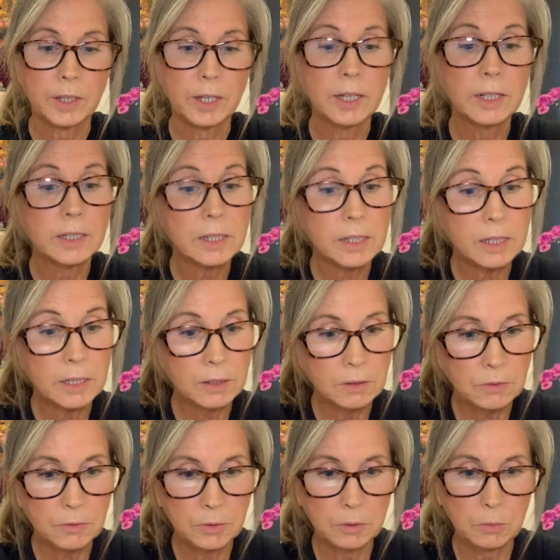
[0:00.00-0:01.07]
in a
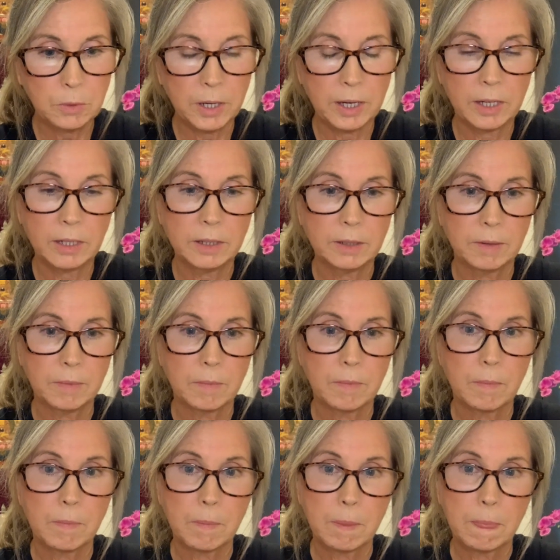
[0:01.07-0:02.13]
skillful way,
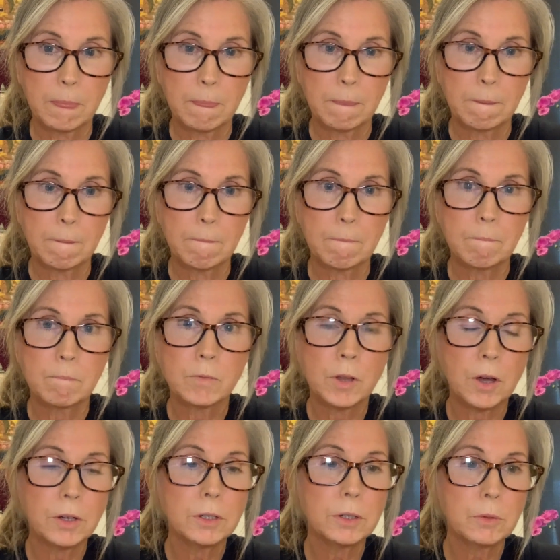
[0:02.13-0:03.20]

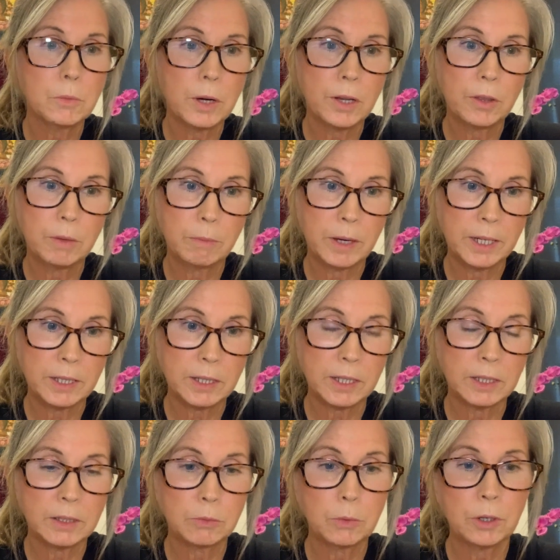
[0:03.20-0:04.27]
not in a way that makes
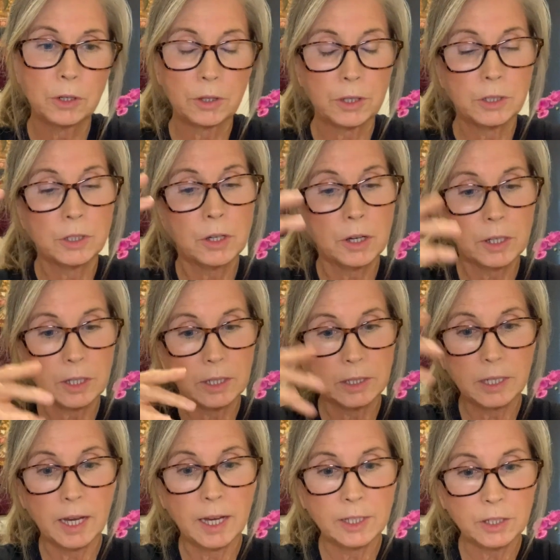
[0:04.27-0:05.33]
things worse, not
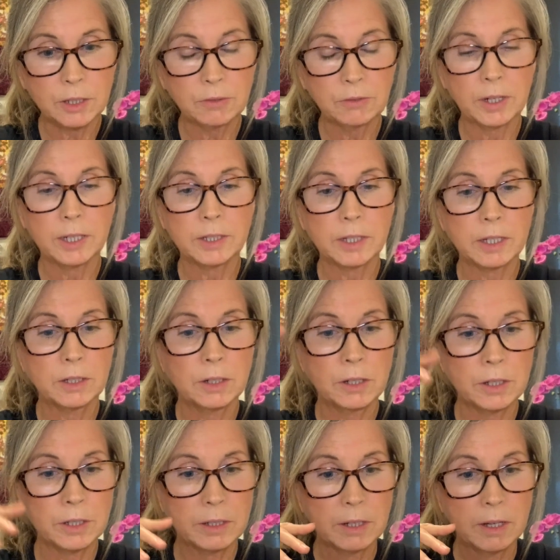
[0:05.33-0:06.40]
catastrophizing, not